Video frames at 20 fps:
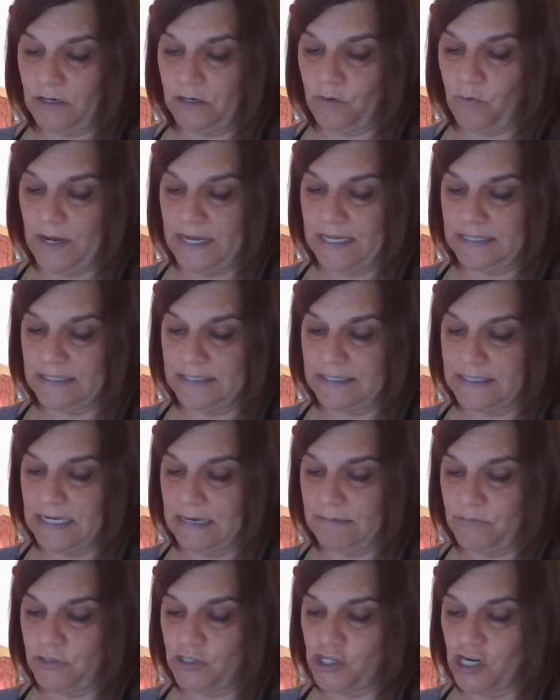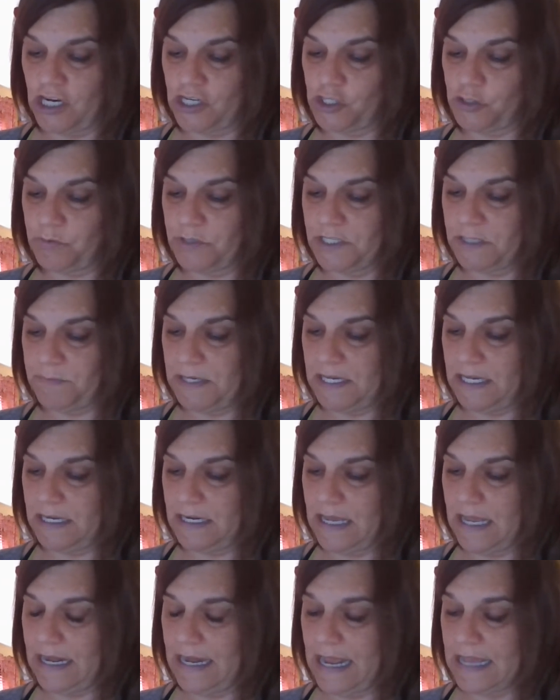acquaintance named Joshua
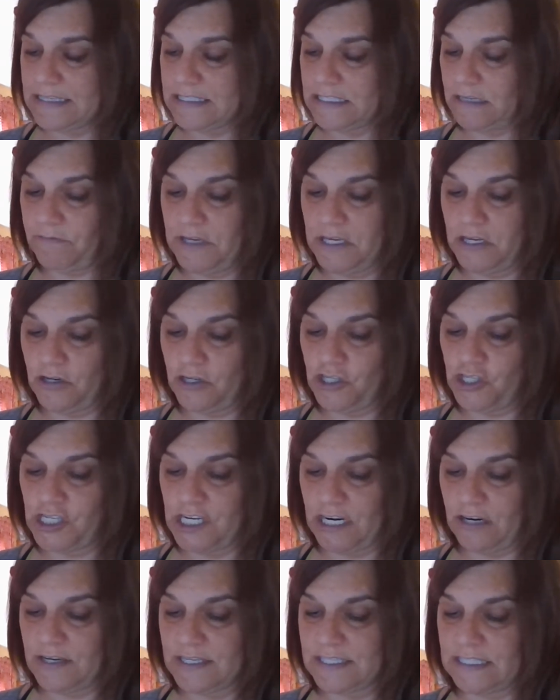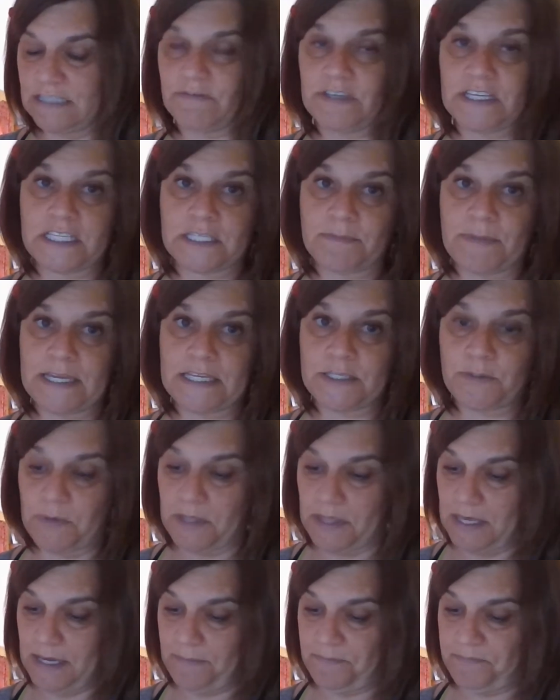Speed and asked if he could share his living space
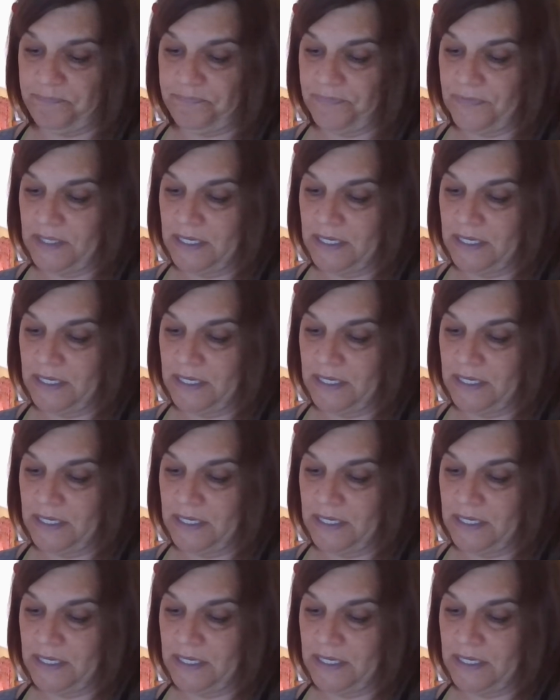with him.